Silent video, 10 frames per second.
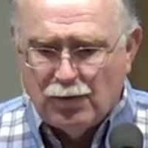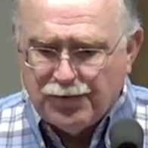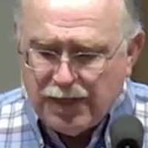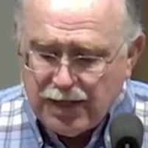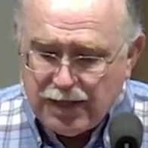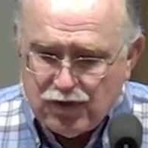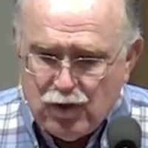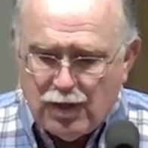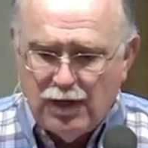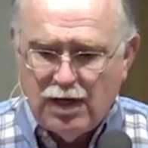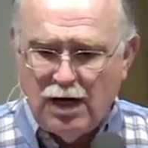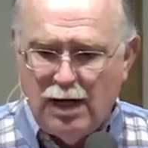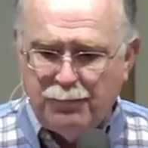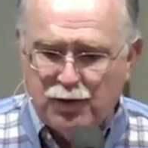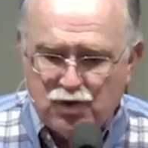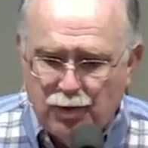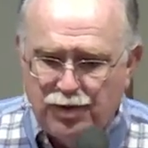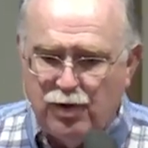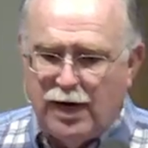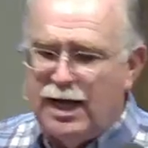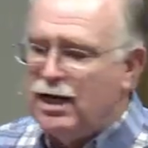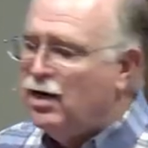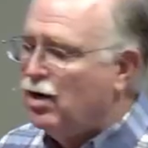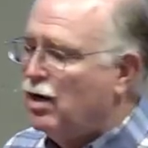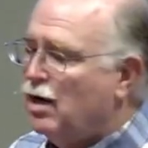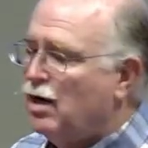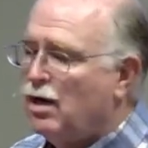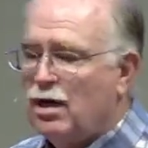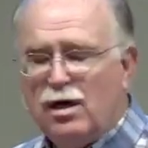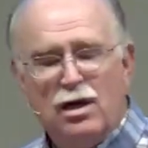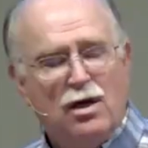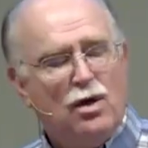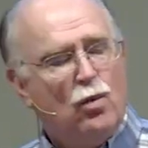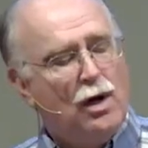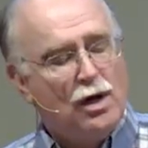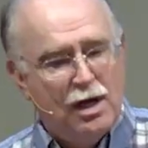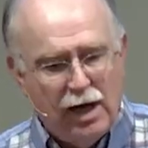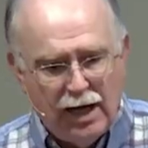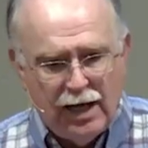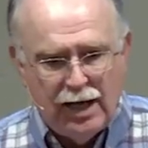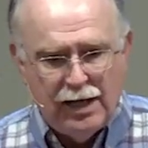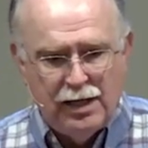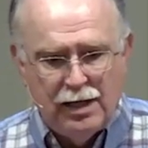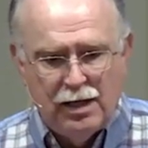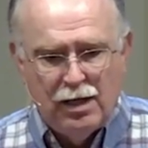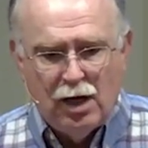Don't think that you can accomplish with your anger what God